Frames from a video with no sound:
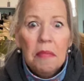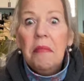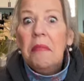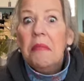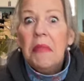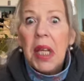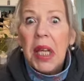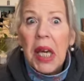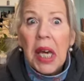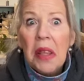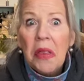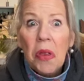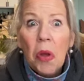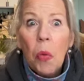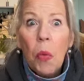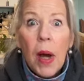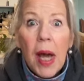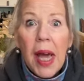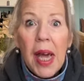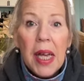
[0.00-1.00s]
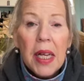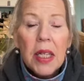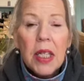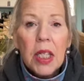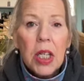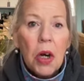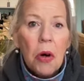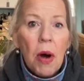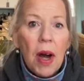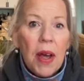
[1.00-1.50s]
they get in the way.
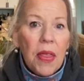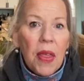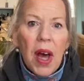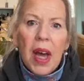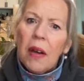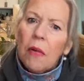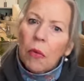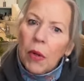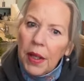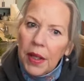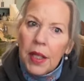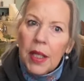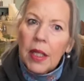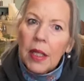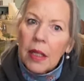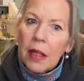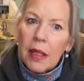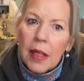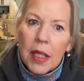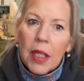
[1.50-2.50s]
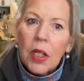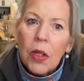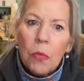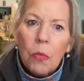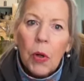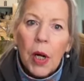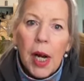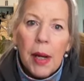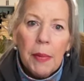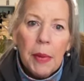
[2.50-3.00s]
So I thought, well, this would
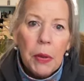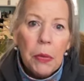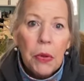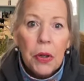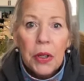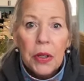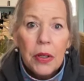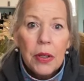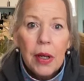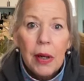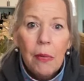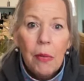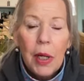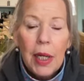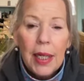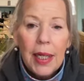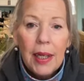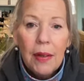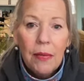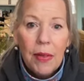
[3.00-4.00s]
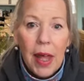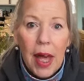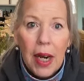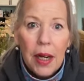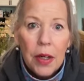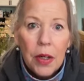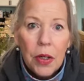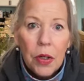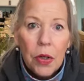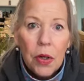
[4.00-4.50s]
probably work, so I want to give that
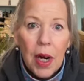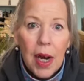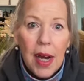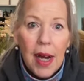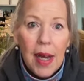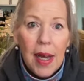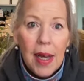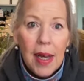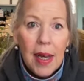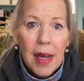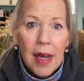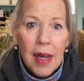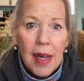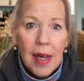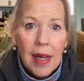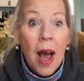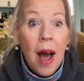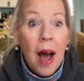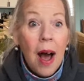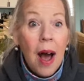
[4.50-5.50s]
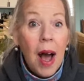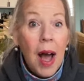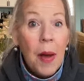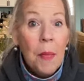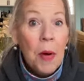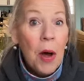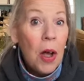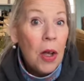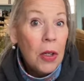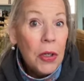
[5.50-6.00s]
a try.
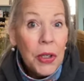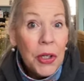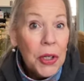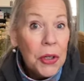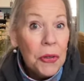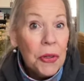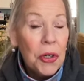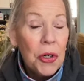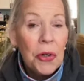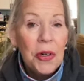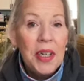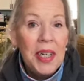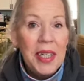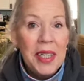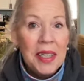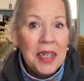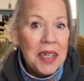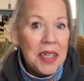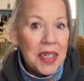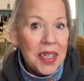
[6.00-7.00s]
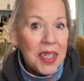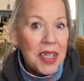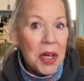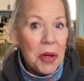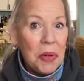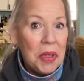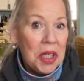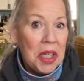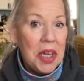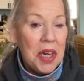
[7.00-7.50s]
I'm also joining a
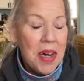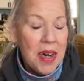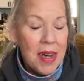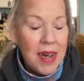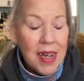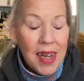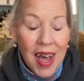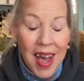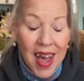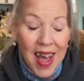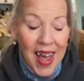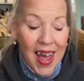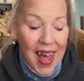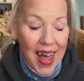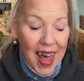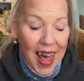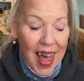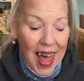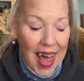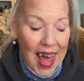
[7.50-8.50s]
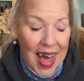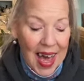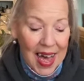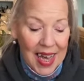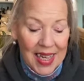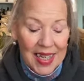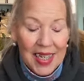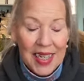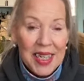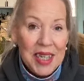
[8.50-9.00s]
sew along,
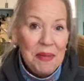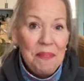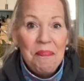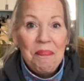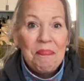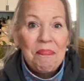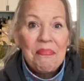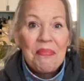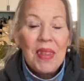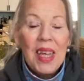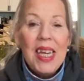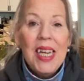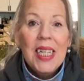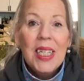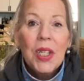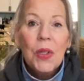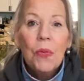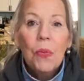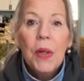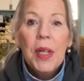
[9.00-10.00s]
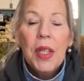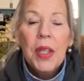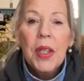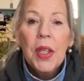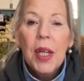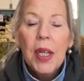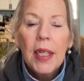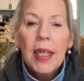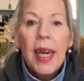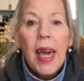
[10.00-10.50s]
and it's with
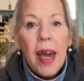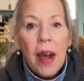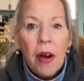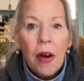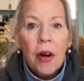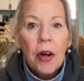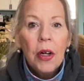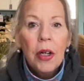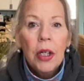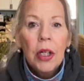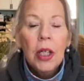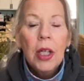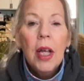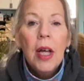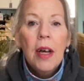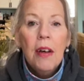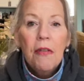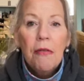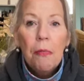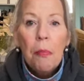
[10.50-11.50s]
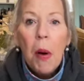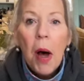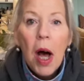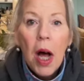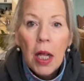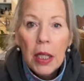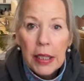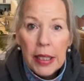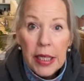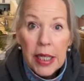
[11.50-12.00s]
Carol of
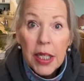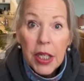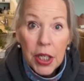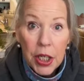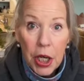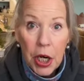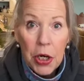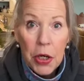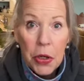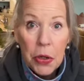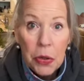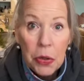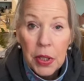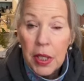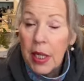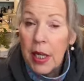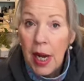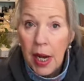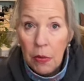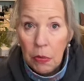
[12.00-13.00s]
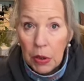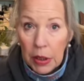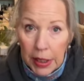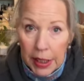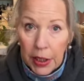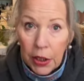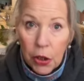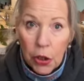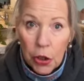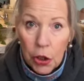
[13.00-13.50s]
Polly Sews, and I will
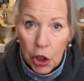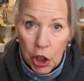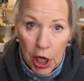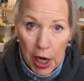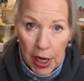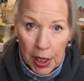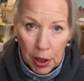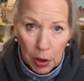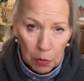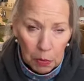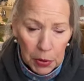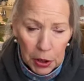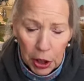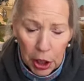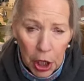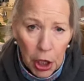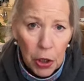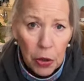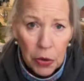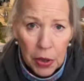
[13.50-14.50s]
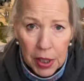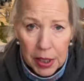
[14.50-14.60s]
link her channel below